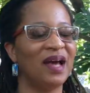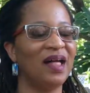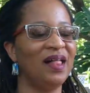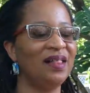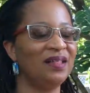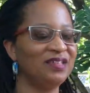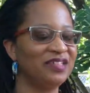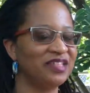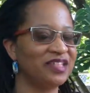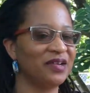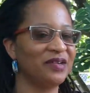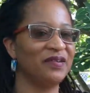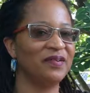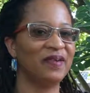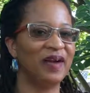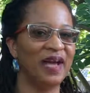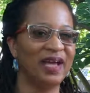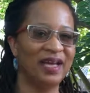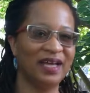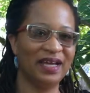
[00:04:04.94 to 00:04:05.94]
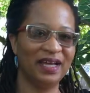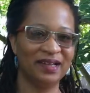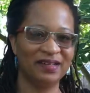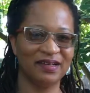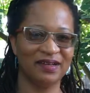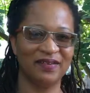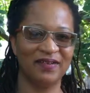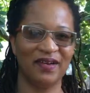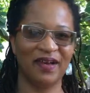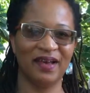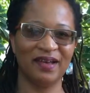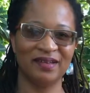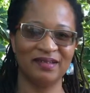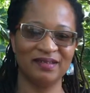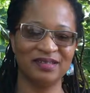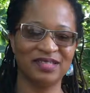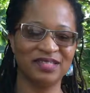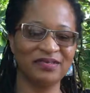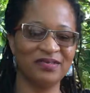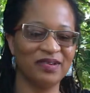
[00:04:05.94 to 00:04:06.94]
Also, I had a
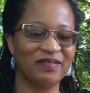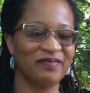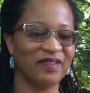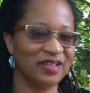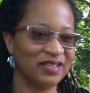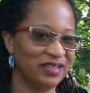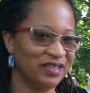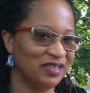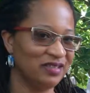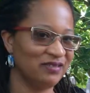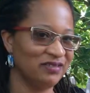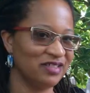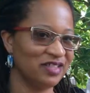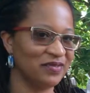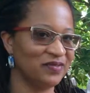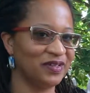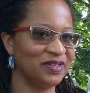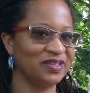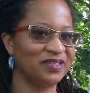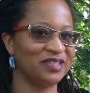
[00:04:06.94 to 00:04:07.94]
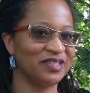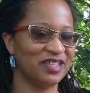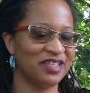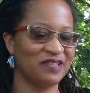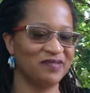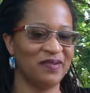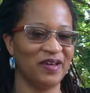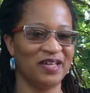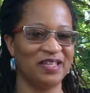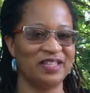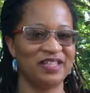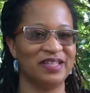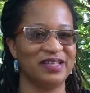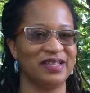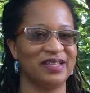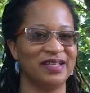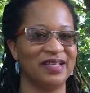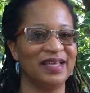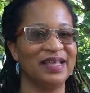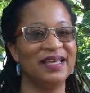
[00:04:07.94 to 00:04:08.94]
sort of unusual
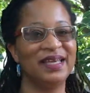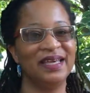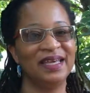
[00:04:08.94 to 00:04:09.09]
situation